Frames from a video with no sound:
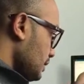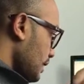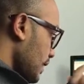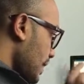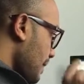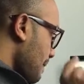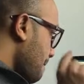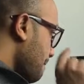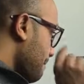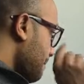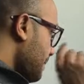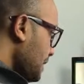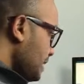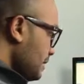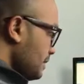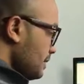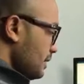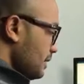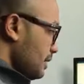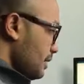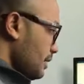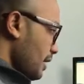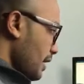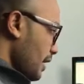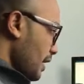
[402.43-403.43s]

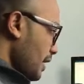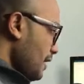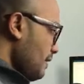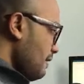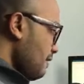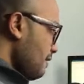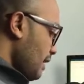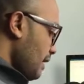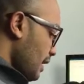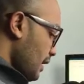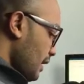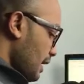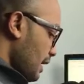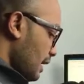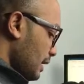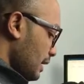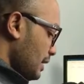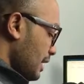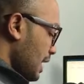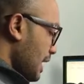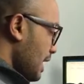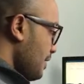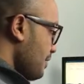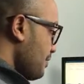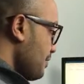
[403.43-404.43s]
emitting the event,
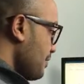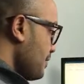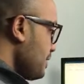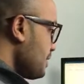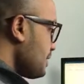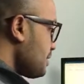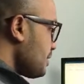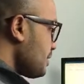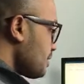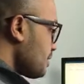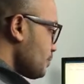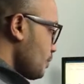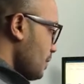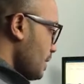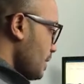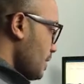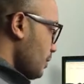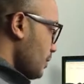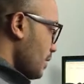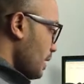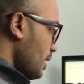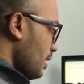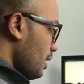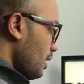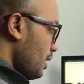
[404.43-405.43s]
and this is where
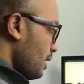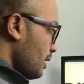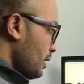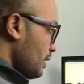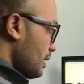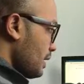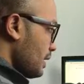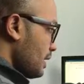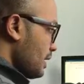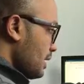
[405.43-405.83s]
we are